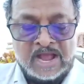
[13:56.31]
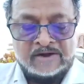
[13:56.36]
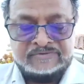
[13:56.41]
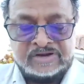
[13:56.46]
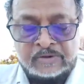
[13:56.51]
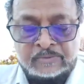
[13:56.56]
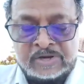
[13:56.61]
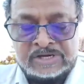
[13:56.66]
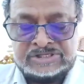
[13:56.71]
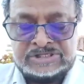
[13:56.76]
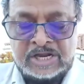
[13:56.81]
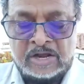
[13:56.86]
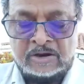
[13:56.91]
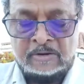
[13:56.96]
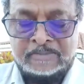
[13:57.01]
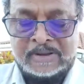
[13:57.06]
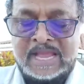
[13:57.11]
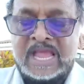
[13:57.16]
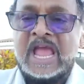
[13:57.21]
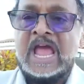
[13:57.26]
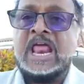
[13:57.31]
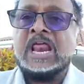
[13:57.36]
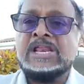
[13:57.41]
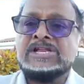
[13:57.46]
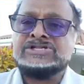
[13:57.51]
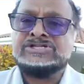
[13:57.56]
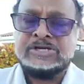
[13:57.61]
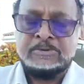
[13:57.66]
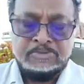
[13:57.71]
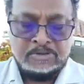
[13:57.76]
after which they will be
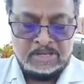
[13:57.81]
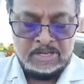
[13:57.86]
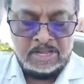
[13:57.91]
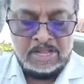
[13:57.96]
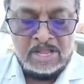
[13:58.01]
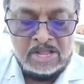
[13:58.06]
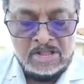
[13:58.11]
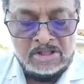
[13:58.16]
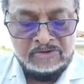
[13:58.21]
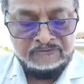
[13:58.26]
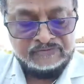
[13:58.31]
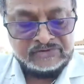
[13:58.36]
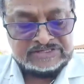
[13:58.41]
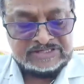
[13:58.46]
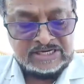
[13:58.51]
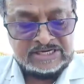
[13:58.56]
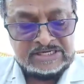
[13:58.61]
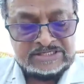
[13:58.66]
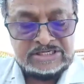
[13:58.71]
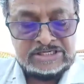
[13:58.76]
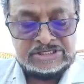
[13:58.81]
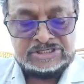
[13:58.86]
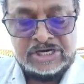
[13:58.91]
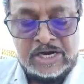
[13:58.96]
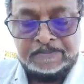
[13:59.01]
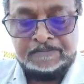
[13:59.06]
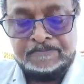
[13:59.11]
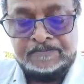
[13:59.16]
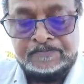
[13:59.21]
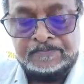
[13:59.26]
eligible for
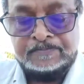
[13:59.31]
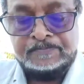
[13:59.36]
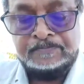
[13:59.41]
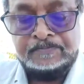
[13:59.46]
citizenship